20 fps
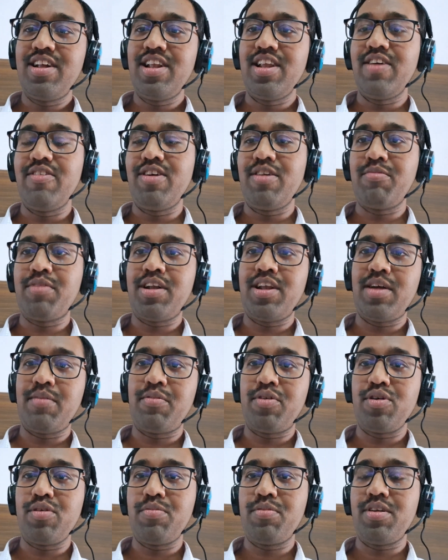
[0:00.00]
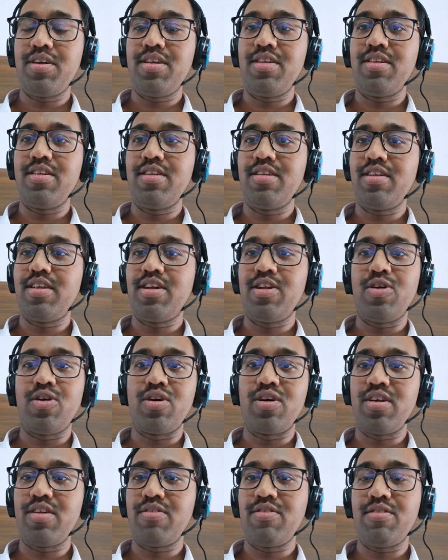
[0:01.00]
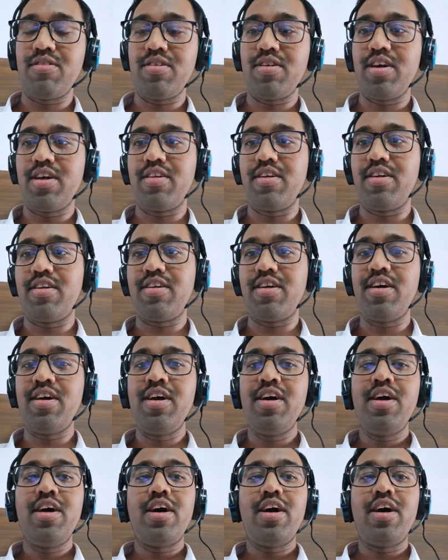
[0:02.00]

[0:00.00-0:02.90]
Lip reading: leaving my laptops in the lockers, etc.